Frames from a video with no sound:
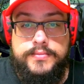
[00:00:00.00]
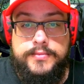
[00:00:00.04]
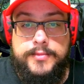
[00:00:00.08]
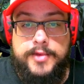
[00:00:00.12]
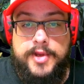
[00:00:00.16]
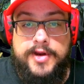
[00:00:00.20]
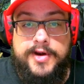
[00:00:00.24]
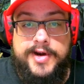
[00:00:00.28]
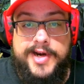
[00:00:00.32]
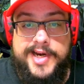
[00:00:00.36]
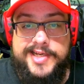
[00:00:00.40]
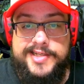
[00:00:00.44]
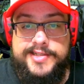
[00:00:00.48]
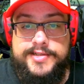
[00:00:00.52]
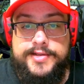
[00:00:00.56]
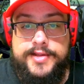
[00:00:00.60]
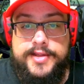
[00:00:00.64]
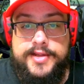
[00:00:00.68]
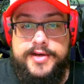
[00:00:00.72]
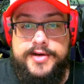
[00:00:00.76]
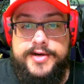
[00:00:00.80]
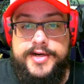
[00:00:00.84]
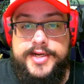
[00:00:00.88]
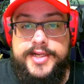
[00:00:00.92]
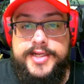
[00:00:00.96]
All right, so
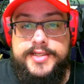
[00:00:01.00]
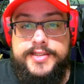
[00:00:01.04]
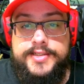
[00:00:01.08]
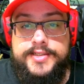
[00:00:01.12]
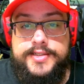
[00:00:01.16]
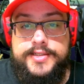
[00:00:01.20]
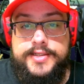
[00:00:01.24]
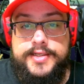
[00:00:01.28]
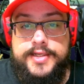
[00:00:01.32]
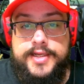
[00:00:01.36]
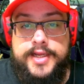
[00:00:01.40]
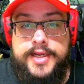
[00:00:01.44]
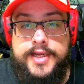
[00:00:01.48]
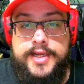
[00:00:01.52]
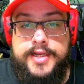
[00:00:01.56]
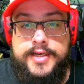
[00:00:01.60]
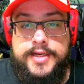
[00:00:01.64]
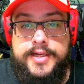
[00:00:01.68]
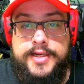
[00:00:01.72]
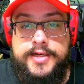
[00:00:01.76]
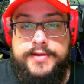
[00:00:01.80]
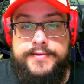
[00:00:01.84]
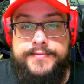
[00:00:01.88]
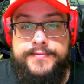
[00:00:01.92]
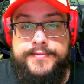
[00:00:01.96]
there it is. And
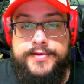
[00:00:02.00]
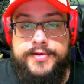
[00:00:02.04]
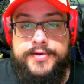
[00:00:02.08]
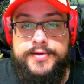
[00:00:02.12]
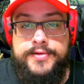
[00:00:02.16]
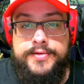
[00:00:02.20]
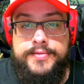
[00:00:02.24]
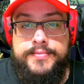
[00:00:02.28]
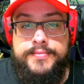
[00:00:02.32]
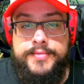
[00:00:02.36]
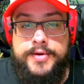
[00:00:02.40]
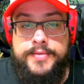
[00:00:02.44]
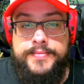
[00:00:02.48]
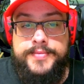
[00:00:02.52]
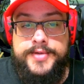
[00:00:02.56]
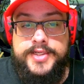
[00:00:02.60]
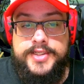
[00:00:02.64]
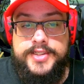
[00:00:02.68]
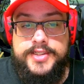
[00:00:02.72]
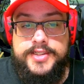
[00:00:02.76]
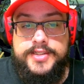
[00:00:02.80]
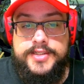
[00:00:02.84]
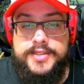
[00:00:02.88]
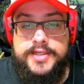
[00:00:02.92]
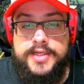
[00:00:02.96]
in a few
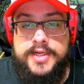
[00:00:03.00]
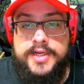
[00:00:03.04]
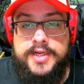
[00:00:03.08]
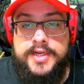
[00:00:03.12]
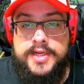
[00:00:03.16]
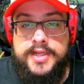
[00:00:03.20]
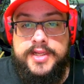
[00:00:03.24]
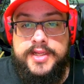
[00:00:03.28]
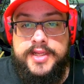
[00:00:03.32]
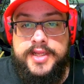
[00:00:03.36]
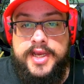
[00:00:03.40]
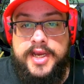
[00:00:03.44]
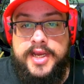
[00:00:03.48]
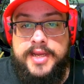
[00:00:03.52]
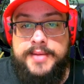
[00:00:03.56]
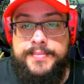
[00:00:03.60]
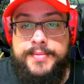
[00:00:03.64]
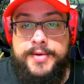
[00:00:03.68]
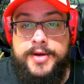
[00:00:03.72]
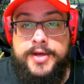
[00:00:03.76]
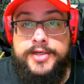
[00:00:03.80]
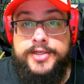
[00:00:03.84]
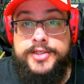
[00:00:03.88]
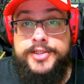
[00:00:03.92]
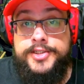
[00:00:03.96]
moments, the
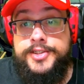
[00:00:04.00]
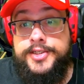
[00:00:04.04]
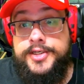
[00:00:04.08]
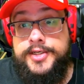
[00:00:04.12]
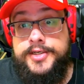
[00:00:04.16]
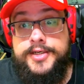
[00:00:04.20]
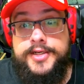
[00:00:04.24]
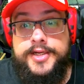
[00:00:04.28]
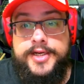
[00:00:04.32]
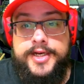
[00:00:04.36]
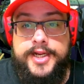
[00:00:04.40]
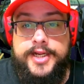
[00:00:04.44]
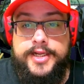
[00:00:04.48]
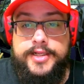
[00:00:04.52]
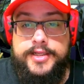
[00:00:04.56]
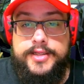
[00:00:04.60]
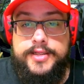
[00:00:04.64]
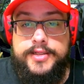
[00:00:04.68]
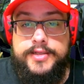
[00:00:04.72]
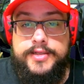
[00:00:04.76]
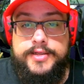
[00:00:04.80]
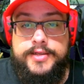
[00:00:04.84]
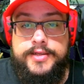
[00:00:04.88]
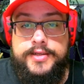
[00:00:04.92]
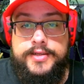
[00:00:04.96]
iPod should
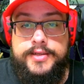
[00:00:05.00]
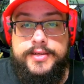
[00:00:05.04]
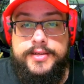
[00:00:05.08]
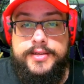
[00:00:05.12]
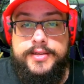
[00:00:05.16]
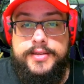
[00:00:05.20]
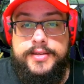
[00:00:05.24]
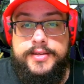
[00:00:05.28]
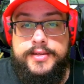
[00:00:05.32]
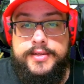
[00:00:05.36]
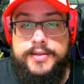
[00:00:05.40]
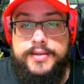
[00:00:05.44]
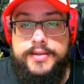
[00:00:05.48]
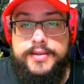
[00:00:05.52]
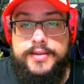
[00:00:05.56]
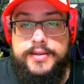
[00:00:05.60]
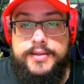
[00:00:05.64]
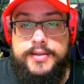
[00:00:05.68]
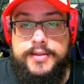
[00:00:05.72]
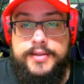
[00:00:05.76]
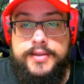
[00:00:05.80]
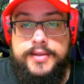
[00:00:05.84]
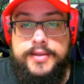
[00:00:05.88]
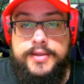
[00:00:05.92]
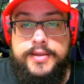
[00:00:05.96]
connect.
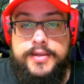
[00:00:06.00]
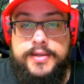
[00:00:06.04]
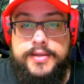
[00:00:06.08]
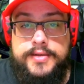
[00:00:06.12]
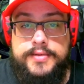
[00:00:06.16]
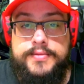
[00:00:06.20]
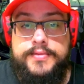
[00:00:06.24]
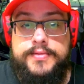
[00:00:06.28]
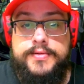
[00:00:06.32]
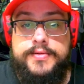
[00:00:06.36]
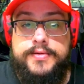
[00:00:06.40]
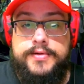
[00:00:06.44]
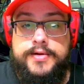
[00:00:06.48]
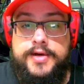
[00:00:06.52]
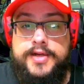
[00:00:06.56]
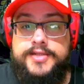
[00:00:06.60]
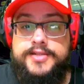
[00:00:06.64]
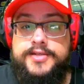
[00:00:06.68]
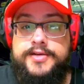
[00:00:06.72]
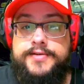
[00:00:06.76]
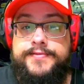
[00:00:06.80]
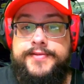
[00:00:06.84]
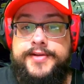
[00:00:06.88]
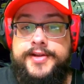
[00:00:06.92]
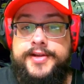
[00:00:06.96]
We'll cross
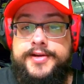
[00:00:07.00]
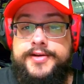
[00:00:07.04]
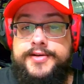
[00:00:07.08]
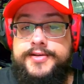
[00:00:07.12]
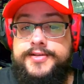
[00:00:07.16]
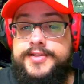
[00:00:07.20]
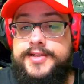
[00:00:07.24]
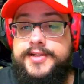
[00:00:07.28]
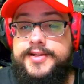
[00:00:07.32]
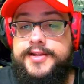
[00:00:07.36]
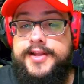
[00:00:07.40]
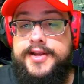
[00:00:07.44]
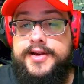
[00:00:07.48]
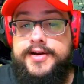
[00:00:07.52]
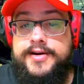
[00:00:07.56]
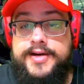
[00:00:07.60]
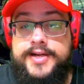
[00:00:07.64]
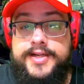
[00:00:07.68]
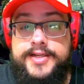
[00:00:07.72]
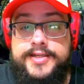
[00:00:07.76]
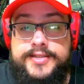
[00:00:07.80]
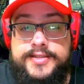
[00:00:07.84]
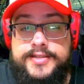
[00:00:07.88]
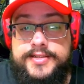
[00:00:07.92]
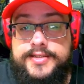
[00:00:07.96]
our fingers, and there it
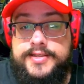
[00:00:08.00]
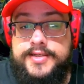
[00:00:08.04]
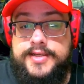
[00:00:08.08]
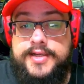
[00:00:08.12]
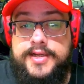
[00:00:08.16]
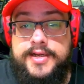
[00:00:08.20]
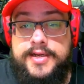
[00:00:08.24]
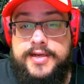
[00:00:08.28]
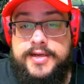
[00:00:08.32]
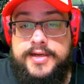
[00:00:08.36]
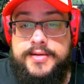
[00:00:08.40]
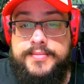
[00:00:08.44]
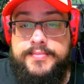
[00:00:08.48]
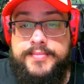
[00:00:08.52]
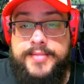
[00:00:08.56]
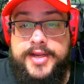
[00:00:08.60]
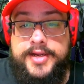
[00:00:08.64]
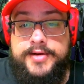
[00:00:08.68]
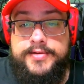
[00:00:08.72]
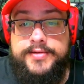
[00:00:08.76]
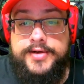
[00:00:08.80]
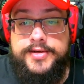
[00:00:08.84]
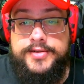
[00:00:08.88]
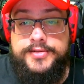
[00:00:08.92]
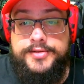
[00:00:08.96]
is.
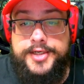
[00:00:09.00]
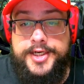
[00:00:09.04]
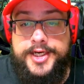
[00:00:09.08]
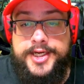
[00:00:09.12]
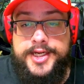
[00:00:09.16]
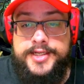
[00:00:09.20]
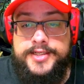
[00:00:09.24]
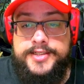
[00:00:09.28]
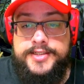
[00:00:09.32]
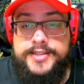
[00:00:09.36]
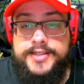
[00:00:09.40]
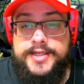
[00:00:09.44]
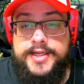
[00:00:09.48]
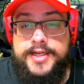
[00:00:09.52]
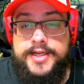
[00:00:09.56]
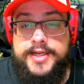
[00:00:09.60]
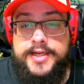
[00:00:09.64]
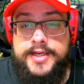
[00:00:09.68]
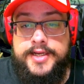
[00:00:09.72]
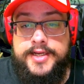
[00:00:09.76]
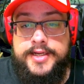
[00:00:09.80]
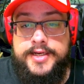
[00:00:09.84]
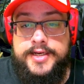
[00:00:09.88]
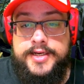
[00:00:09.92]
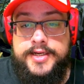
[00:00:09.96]
Mike Rodriguez,
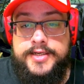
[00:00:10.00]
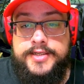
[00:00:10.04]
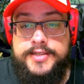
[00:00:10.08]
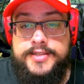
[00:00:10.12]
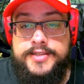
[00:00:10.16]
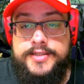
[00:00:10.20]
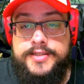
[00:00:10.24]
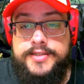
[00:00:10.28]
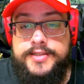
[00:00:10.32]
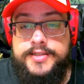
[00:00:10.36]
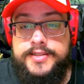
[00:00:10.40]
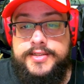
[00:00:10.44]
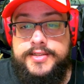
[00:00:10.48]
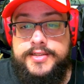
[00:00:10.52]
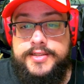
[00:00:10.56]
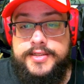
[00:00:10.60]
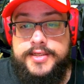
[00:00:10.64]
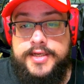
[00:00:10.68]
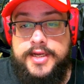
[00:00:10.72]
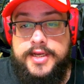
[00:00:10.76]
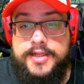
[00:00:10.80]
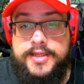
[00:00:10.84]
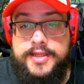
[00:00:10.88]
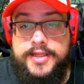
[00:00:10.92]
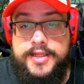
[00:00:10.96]
and it's
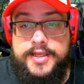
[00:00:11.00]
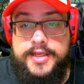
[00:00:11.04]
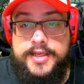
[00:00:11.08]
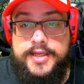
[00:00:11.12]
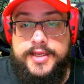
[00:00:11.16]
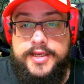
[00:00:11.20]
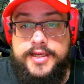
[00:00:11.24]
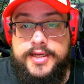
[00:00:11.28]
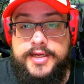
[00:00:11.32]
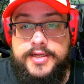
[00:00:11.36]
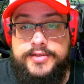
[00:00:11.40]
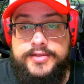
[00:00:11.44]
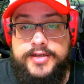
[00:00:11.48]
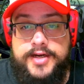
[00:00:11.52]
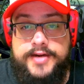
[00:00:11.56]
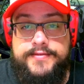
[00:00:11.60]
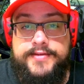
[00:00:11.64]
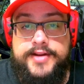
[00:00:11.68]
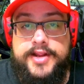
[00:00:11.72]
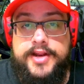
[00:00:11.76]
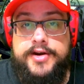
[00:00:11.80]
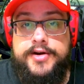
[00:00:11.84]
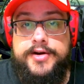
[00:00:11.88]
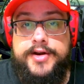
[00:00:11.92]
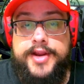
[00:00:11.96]
got the drive
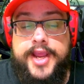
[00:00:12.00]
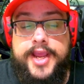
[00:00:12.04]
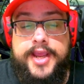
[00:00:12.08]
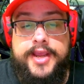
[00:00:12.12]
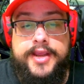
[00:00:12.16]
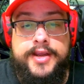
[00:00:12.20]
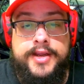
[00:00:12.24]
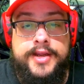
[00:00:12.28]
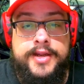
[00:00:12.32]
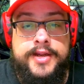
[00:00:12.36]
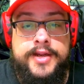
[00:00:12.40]
letter K.